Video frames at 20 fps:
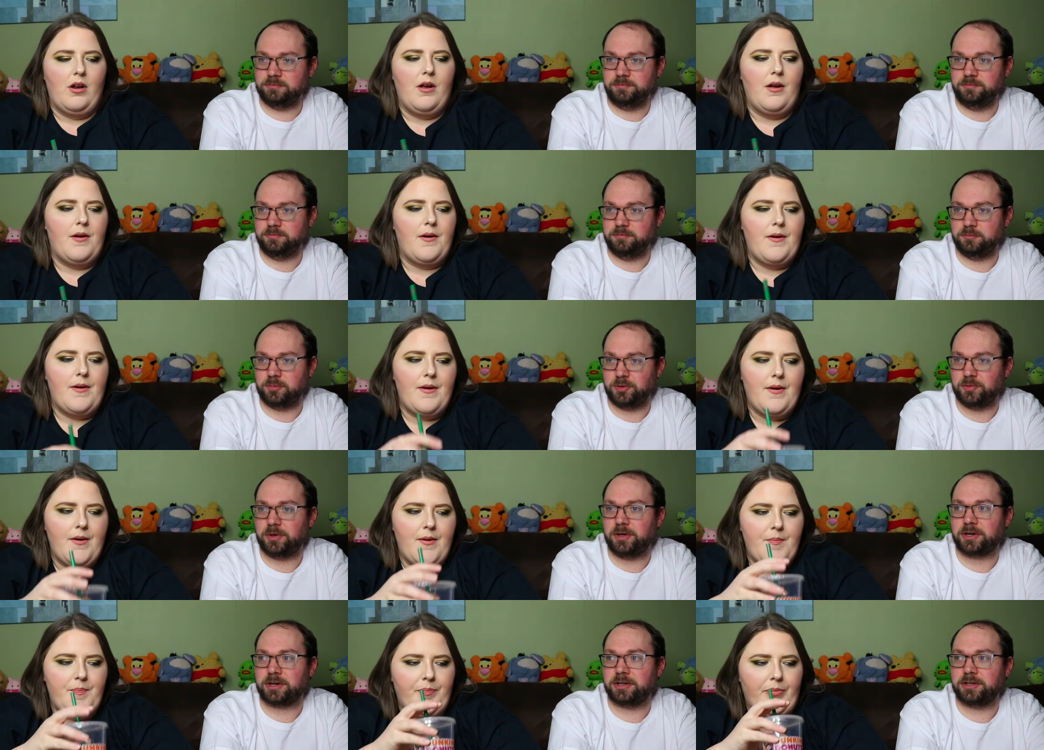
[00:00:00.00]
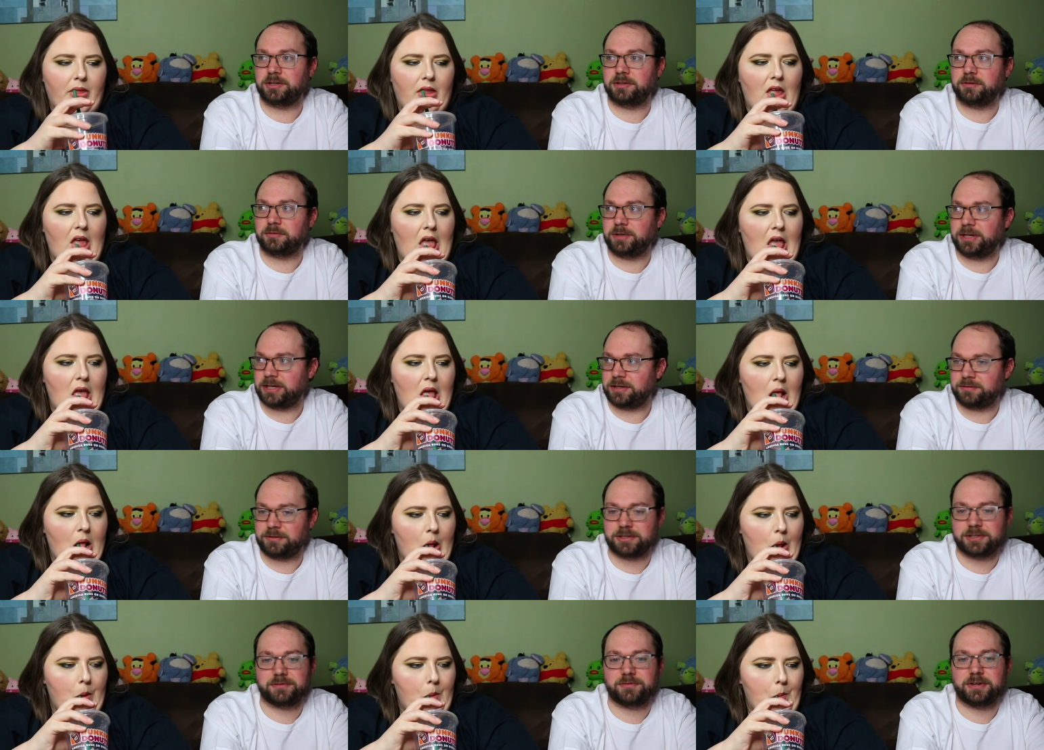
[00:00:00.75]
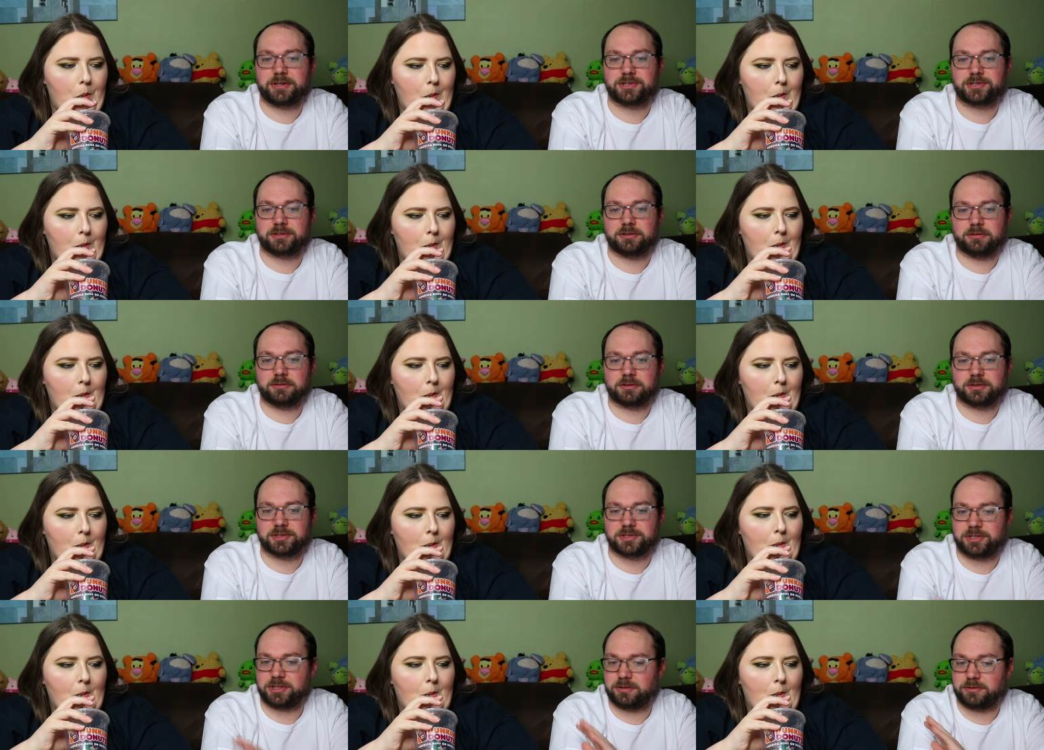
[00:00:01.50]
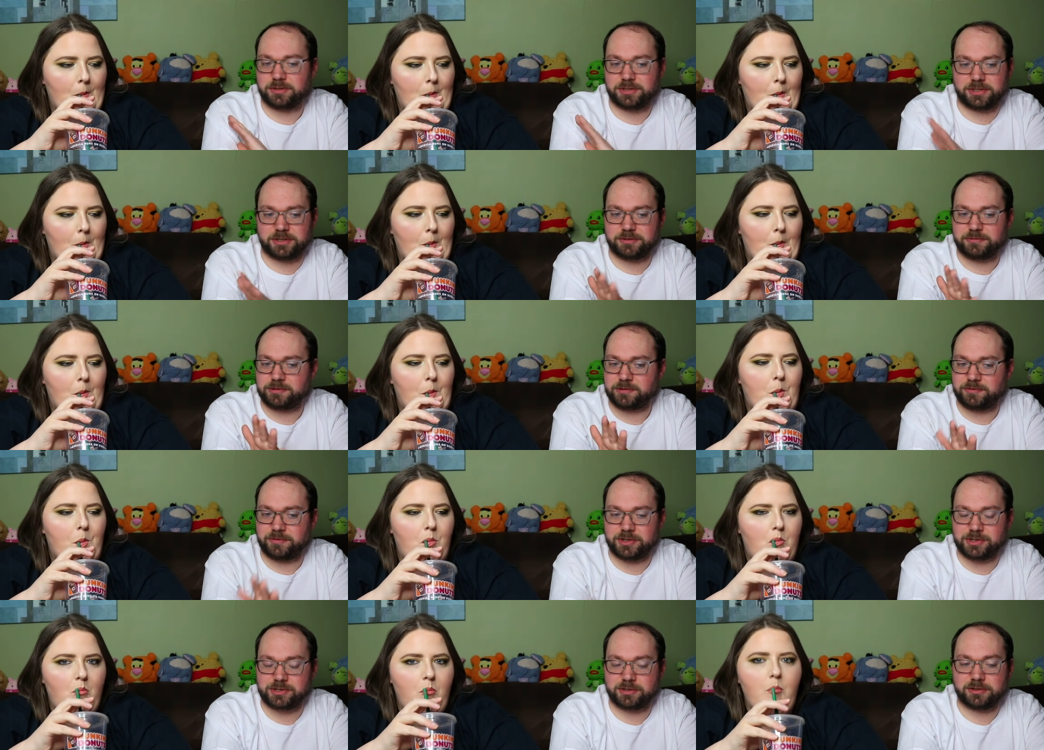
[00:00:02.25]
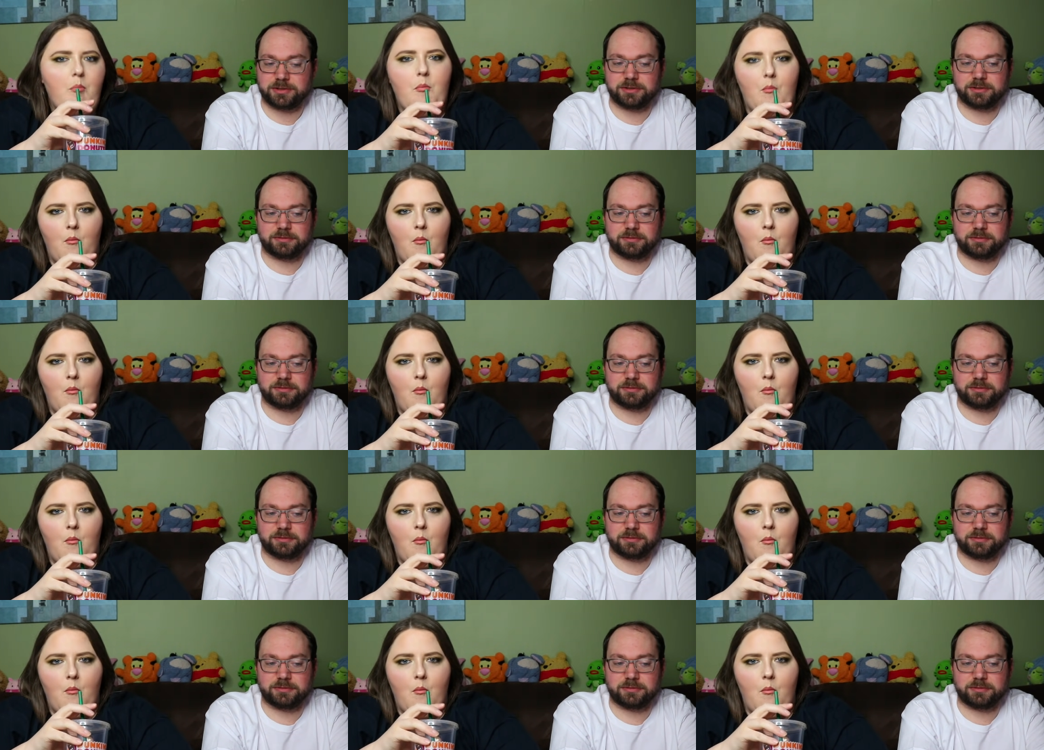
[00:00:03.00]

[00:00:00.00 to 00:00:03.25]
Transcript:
Speaker 1: we walk in. We had a reservation because she always does reservations.